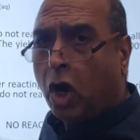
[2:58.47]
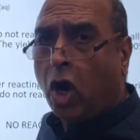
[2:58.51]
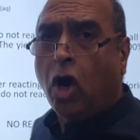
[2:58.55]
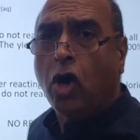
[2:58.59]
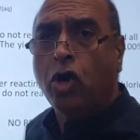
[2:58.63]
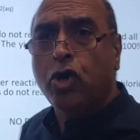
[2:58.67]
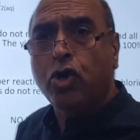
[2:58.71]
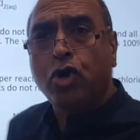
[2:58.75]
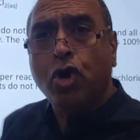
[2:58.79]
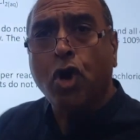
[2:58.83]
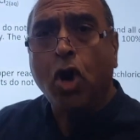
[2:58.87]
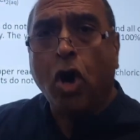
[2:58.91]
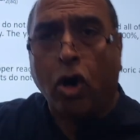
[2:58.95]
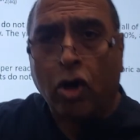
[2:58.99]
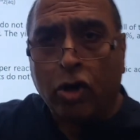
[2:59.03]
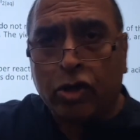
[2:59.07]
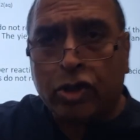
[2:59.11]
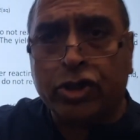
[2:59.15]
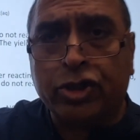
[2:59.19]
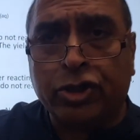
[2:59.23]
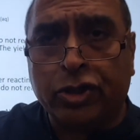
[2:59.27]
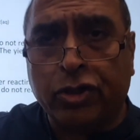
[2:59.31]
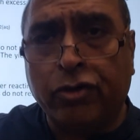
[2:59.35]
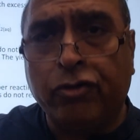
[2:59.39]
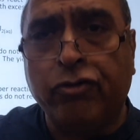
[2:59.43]
are
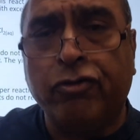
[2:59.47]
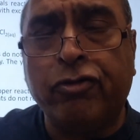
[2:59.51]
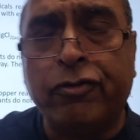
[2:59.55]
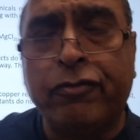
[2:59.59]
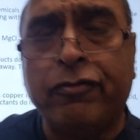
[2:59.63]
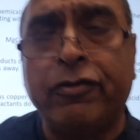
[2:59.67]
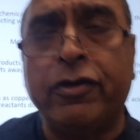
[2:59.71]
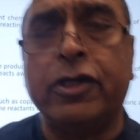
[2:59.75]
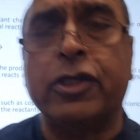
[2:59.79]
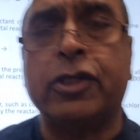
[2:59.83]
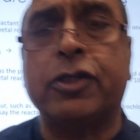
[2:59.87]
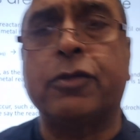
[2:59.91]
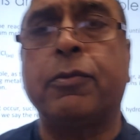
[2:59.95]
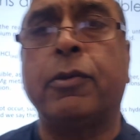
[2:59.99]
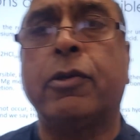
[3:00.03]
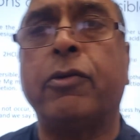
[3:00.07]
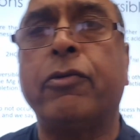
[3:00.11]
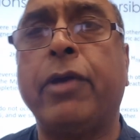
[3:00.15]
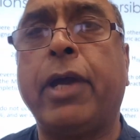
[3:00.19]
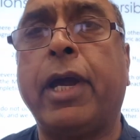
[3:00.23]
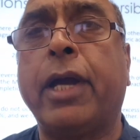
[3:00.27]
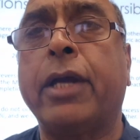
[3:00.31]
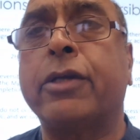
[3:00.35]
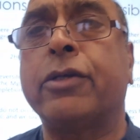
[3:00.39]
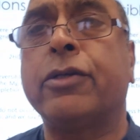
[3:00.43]
not reversible
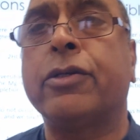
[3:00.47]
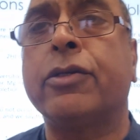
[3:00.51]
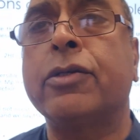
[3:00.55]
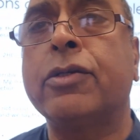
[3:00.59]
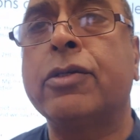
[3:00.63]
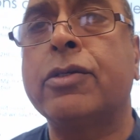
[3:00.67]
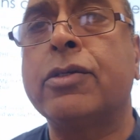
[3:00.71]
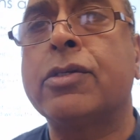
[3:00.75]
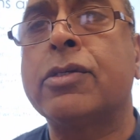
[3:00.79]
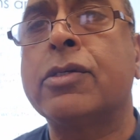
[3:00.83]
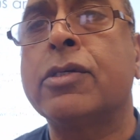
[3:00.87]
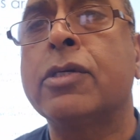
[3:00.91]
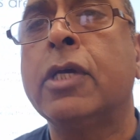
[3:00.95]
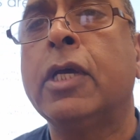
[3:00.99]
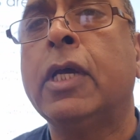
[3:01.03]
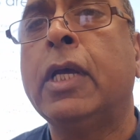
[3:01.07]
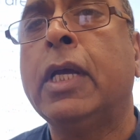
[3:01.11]
reactions.